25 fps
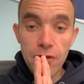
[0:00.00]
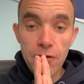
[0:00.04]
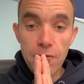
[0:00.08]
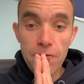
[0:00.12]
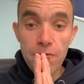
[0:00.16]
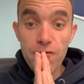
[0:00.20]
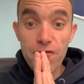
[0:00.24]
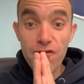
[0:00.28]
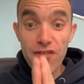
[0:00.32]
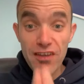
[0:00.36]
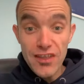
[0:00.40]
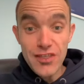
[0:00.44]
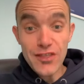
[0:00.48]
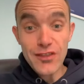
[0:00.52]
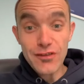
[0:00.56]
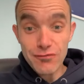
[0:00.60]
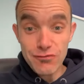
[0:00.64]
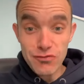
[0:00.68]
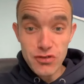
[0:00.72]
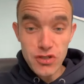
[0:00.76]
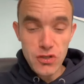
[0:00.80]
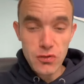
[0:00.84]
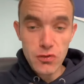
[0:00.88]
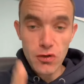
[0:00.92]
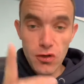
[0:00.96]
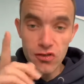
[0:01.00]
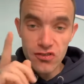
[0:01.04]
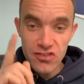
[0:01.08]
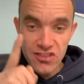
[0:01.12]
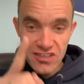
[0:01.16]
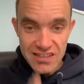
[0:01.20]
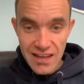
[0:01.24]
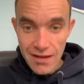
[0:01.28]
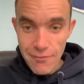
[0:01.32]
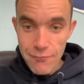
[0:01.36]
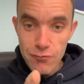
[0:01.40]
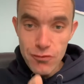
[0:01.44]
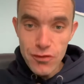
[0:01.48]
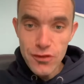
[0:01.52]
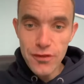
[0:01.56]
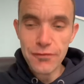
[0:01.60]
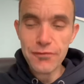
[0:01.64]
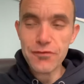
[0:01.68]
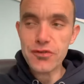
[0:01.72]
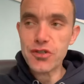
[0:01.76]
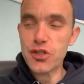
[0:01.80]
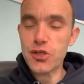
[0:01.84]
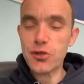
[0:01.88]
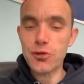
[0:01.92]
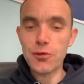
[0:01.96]
5th of June, not 7th
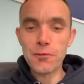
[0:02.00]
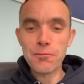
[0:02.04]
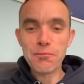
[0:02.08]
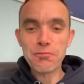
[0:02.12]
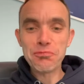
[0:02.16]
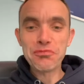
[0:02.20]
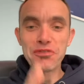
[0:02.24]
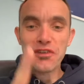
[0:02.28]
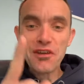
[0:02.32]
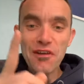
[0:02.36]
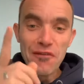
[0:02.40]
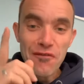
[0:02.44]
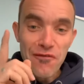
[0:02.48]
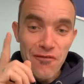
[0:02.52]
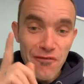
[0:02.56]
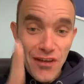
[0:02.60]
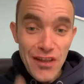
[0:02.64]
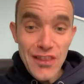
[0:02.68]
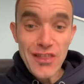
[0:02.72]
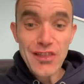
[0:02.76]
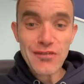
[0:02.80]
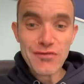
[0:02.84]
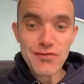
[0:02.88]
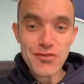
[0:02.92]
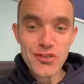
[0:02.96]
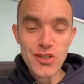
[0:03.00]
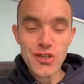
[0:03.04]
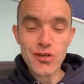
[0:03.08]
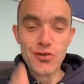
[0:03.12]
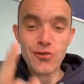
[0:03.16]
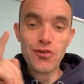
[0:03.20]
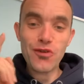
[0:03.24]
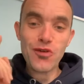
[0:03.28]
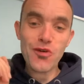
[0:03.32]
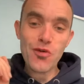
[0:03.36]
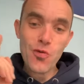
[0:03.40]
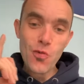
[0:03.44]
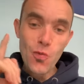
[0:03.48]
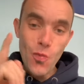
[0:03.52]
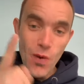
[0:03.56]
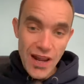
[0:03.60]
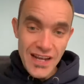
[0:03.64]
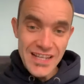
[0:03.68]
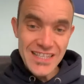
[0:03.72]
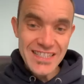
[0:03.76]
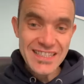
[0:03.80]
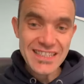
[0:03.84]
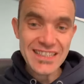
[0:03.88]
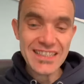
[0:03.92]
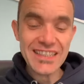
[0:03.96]
of June, 5th of June,
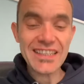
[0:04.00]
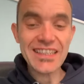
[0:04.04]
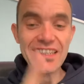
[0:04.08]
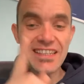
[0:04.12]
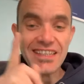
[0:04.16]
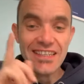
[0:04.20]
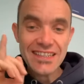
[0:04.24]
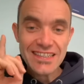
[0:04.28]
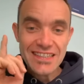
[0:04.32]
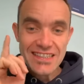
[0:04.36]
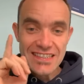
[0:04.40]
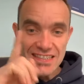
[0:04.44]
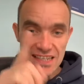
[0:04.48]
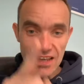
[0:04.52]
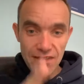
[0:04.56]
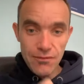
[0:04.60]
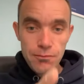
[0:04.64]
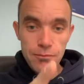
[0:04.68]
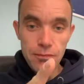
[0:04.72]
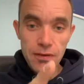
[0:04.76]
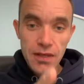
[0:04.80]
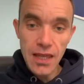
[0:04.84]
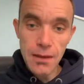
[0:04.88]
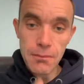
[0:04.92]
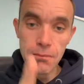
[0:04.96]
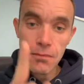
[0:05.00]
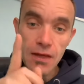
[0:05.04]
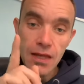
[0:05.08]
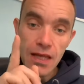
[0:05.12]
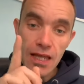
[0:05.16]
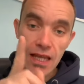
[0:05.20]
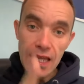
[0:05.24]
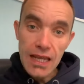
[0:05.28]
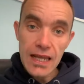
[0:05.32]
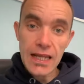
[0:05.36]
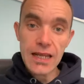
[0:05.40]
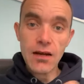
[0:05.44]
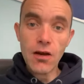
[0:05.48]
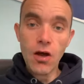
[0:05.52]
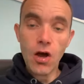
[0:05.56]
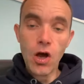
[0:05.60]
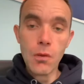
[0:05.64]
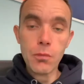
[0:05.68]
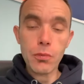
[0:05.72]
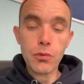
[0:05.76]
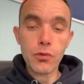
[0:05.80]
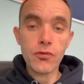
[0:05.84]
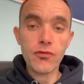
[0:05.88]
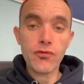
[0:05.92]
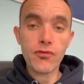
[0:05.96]
Wednesday, 7 pm in
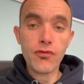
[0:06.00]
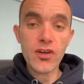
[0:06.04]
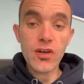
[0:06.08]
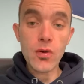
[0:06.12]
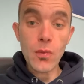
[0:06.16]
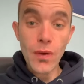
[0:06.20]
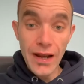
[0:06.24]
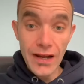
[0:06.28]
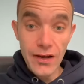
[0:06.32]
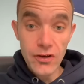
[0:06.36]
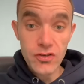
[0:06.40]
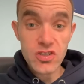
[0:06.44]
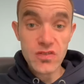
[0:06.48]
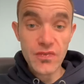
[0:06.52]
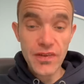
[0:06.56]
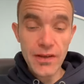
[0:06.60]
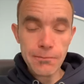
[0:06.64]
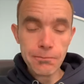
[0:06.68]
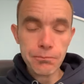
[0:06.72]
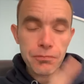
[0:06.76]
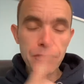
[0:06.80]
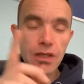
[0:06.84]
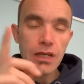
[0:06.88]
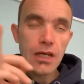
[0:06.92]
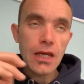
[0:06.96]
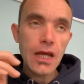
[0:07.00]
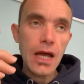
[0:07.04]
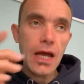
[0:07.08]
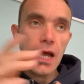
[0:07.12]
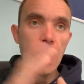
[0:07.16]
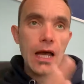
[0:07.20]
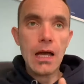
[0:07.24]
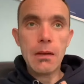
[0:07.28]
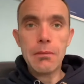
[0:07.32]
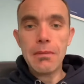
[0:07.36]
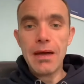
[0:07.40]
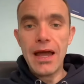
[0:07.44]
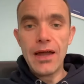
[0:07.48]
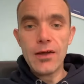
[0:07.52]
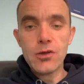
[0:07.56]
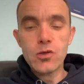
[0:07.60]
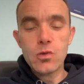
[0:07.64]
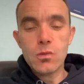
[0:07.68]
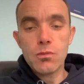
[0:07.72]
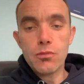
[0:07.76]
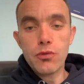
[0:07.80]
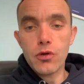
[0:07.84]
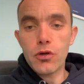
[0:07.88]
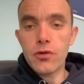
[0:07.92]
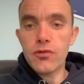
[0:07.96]
Harborne, free weight loss event. Um, how
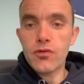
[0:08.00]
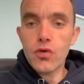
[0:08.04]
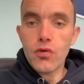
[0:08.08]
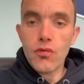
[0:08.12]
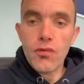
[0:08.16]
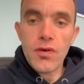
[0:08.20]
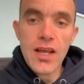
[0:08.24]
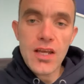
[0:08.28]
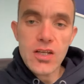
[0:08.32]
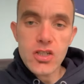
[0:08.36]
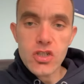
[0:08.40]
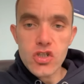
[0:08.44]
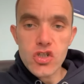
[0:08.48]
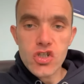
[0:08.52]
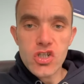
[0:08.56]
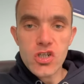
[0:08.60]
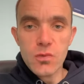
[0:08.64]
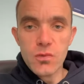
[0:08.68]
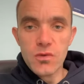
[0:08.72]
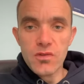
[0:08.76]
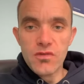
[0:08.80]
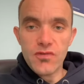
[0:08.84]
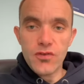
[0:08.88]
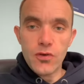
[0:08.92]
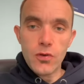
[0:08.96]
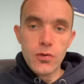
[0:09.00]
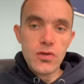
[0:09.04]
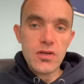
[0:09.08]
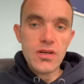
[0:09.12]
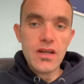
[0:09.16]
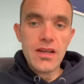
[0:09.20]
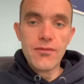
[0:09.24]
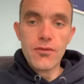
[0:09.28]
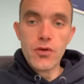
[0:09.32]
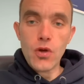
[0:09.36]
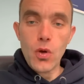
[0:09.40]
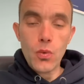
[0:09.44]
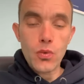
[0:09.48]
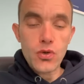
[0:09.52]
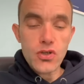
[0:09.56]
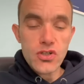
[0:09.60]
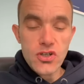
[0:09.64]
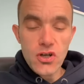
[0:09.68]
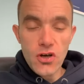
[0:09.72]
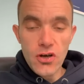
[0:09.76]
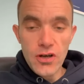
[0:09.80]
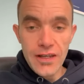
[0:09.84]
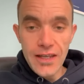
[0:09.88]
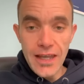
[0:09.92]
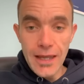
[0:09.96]
to improve your relationship with food and never go on a
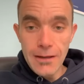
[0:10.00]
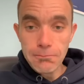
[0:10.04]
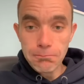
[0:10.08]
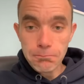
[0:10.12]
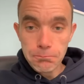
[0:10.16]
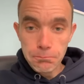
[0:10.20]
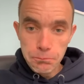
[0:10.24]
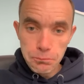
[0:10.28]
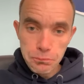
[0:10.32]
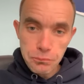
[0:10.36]
diet again.